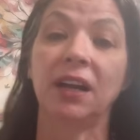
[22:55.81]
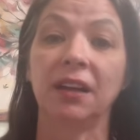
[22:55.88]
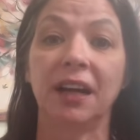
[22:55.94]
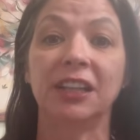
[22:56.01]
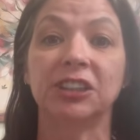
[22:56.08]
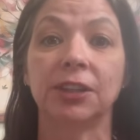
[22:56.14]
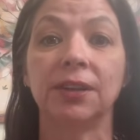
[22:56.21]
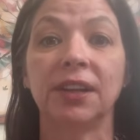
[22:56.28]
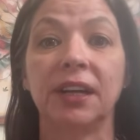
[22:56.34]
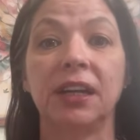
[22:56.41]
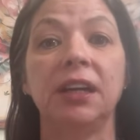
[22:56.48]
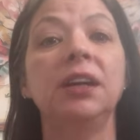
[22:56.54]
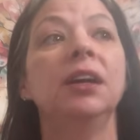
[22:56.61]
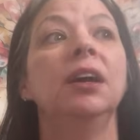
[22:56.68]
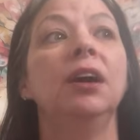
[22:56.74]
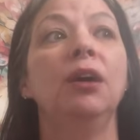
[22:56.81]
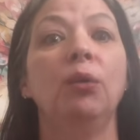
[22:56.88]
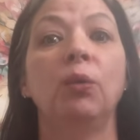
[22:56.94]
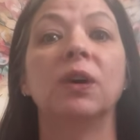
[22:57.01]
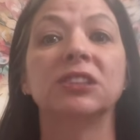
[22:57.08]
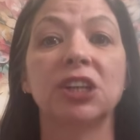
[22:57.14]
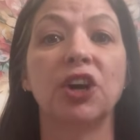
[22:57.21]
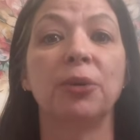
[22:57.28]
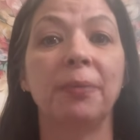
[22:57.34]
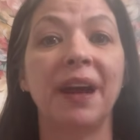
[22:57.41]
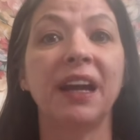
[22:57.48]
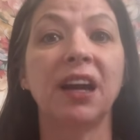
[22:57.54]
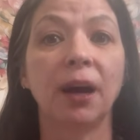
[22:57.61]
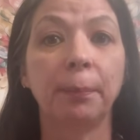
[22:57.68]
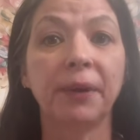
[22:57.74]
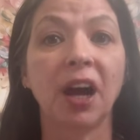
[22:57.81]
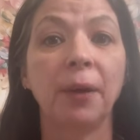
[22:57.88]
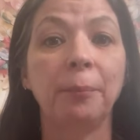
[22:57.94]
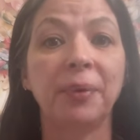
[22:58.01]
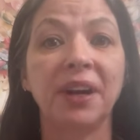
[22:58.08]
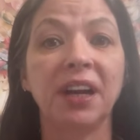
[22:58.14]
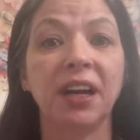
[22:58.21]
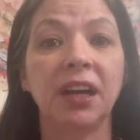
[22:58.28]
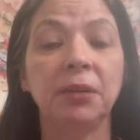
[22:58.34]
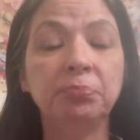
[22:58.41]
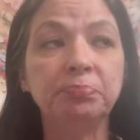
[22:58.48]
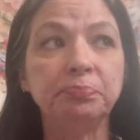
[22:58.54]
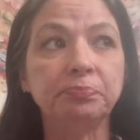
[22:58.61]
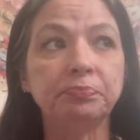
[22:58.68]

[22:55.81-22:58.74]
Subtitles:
allegedly, was her makeup company.